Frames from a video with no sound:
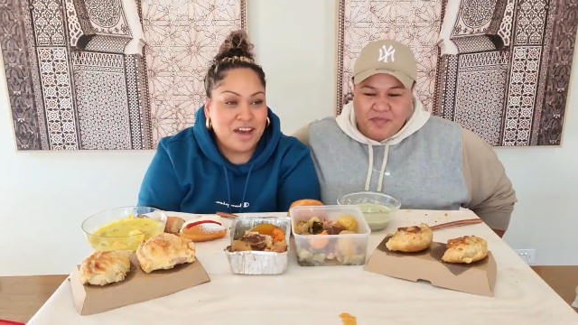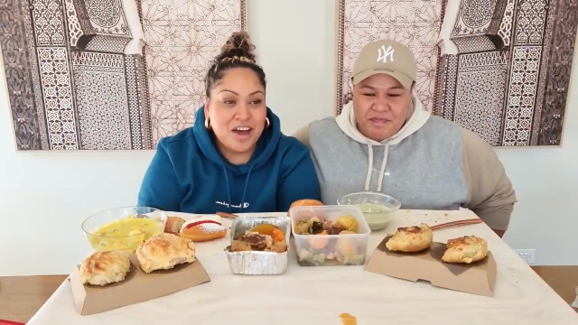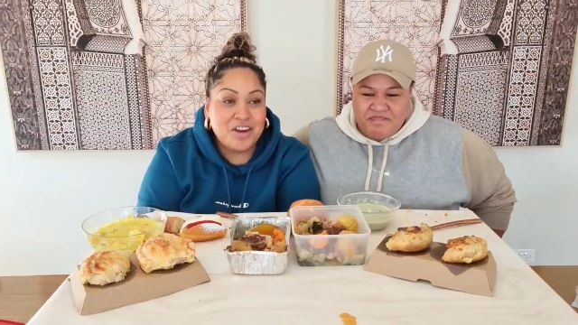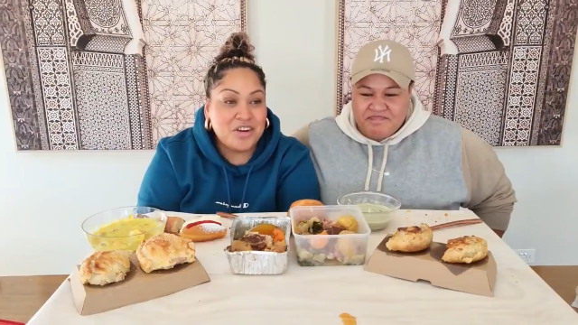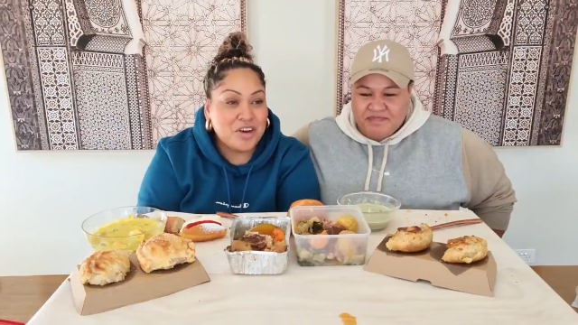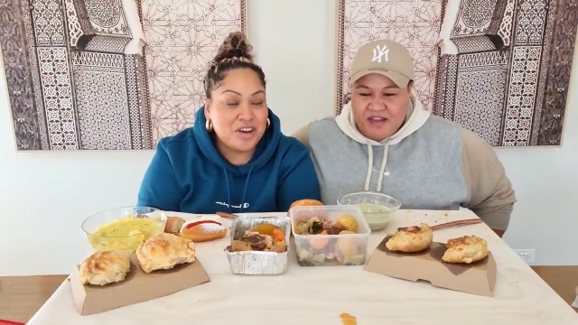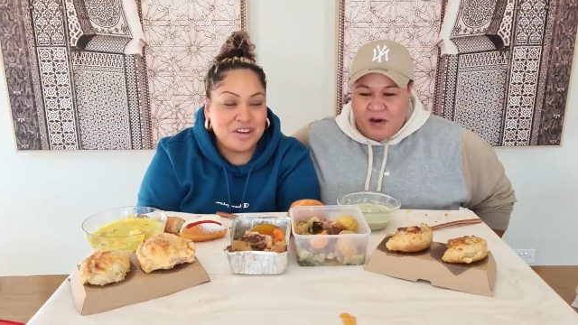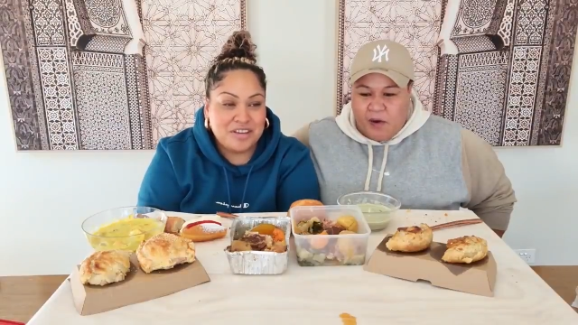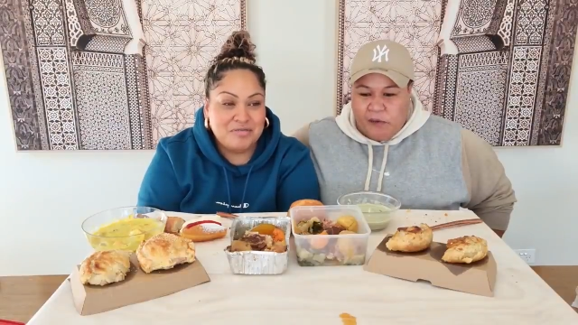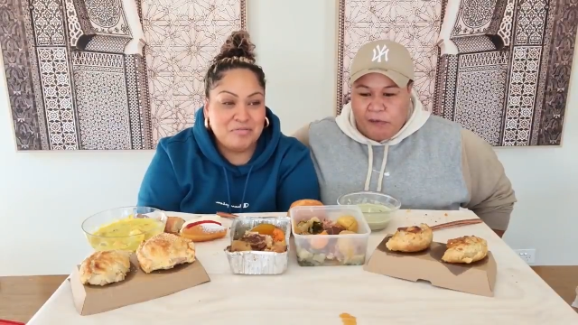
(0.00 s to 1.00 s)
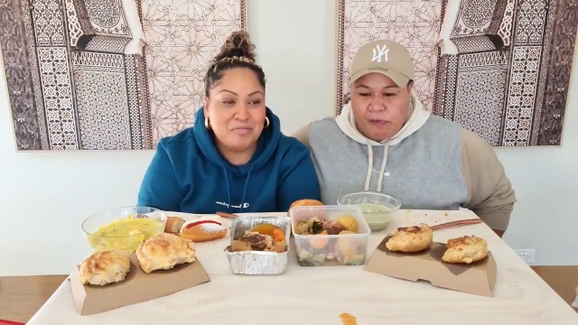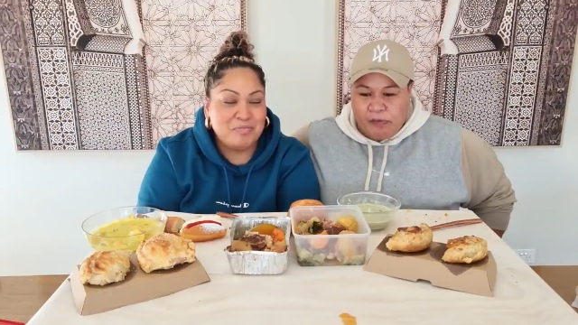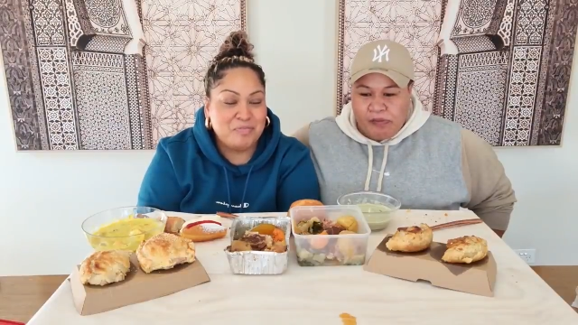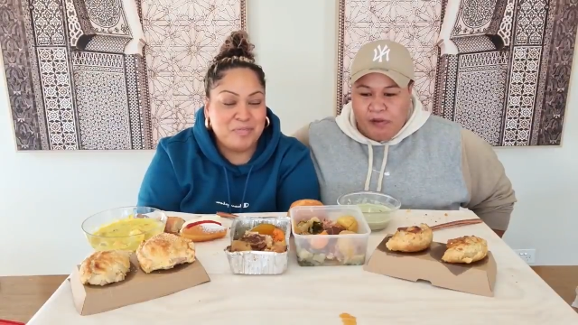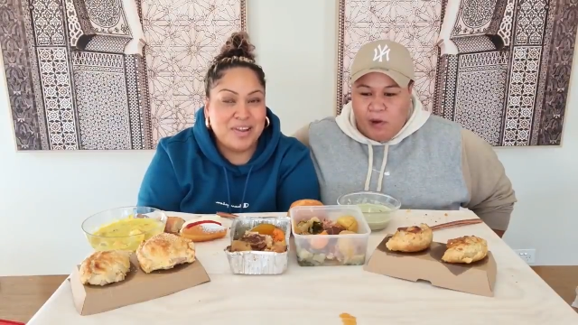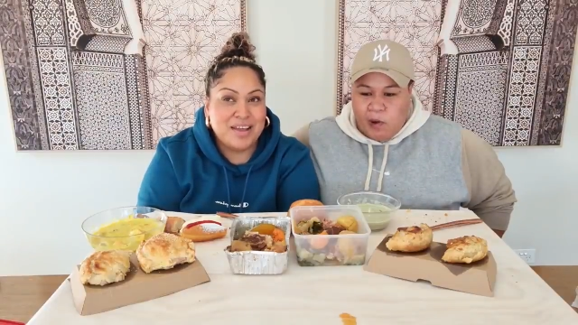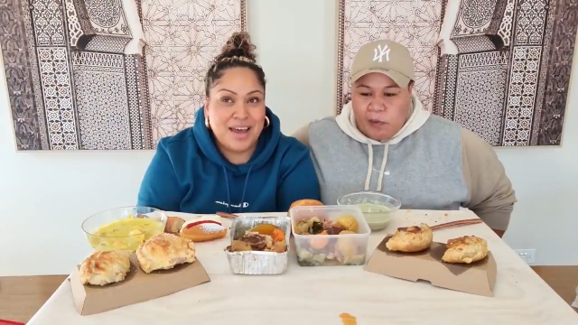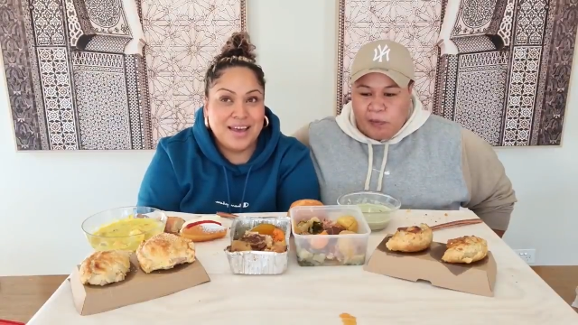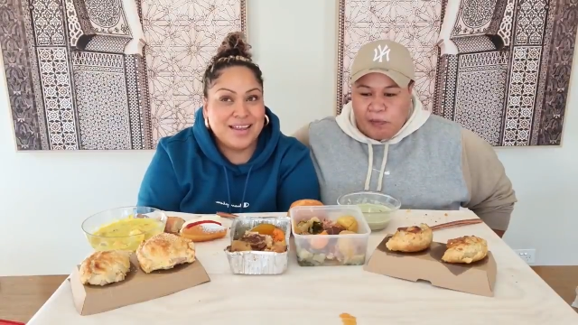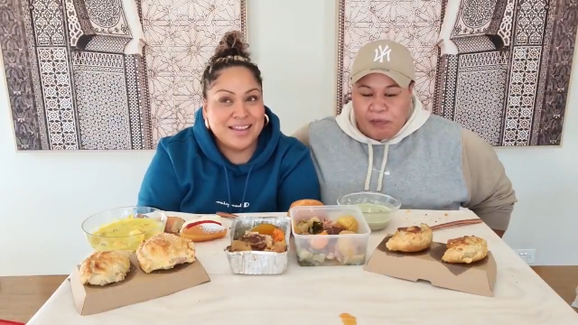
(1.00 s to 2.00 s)
Speaker 1: I don't know. But,
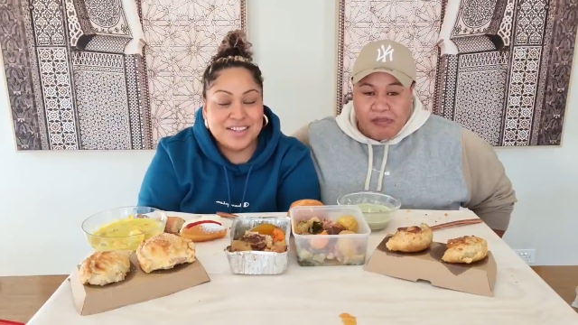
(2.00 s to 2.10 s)
like,